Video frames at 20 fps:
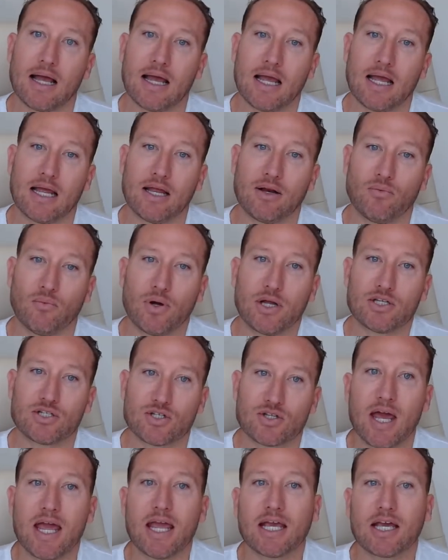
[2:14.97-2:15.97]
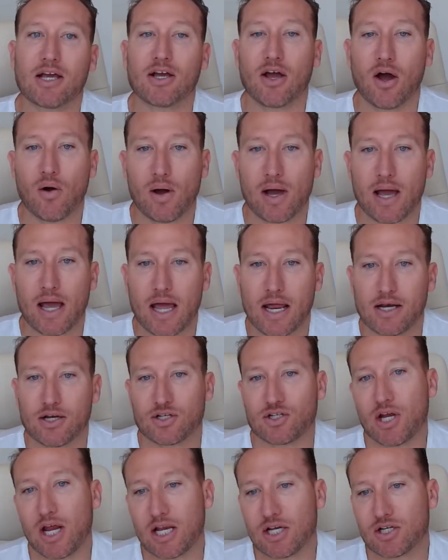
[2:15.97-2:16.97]
in which they can go ahead and
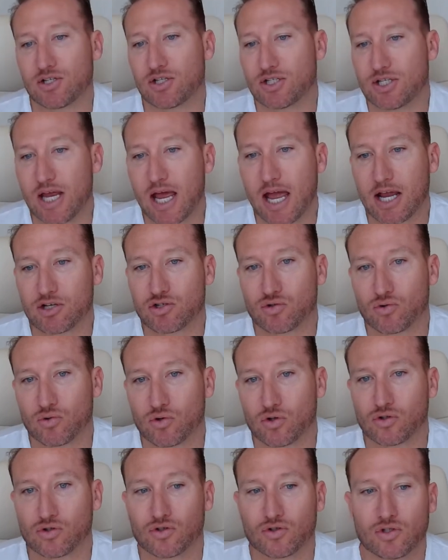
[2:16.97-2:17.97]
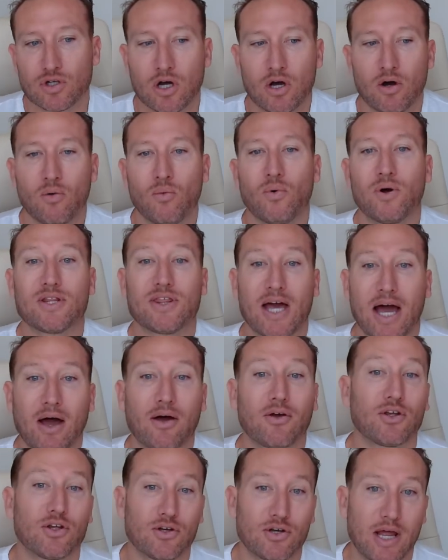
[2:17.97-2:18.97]
change the tax rules
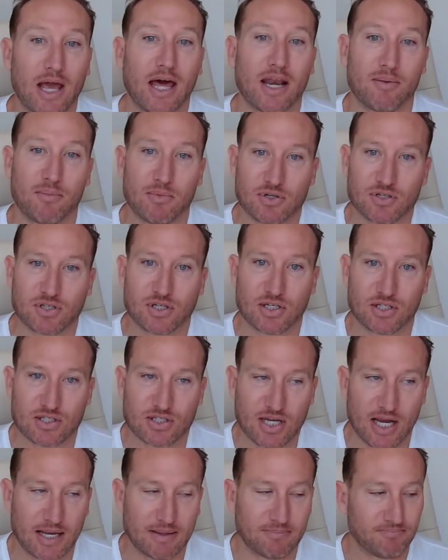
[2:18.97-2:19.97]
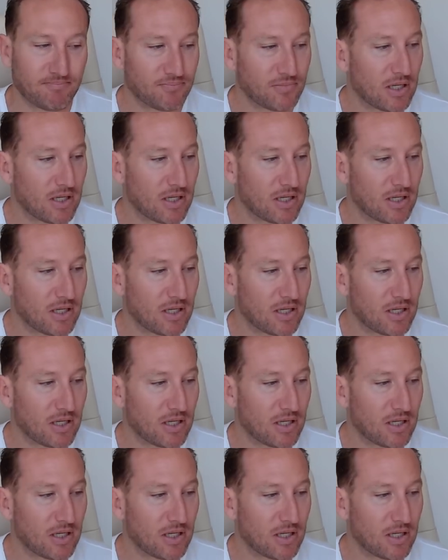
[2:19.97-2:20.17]
without unanimous consent,